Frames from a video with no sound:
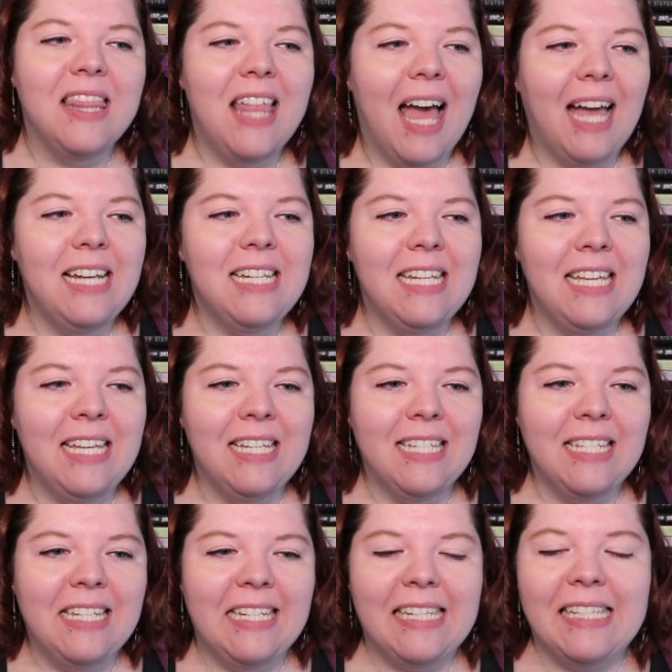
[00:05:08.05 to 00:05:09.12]
That
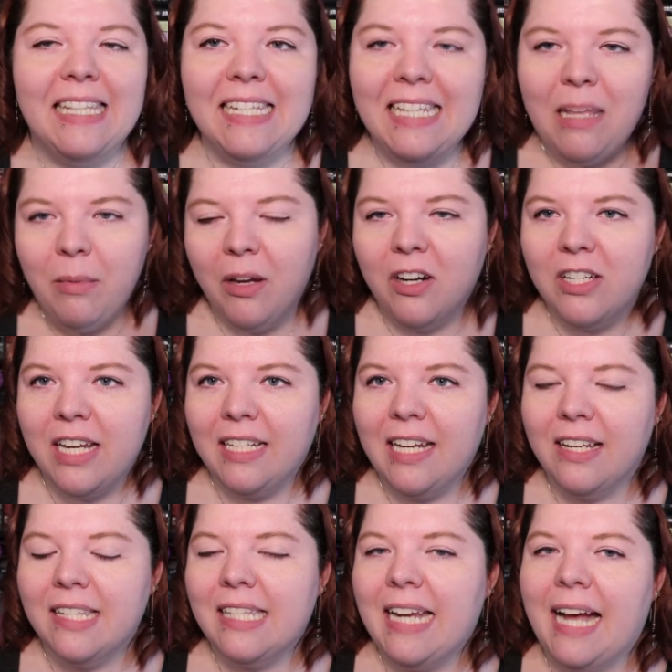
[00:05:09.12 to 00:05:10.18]
is the T B R
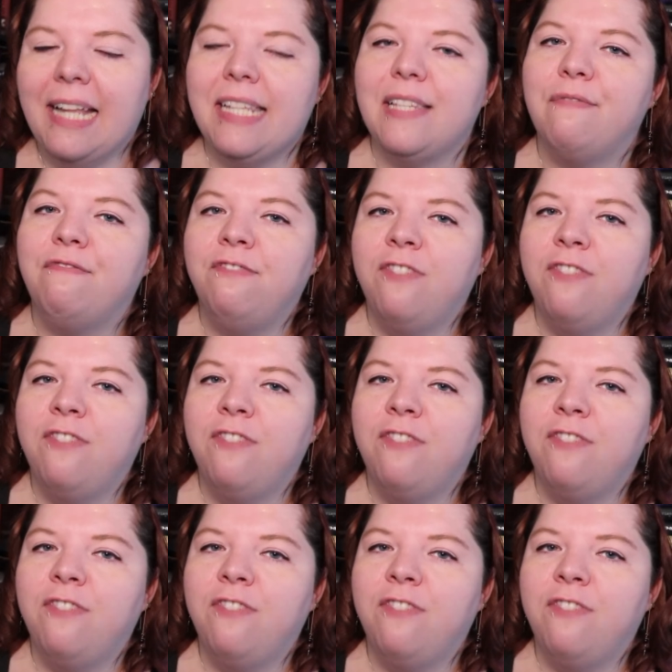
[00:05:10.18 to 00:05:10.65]
Takedown stats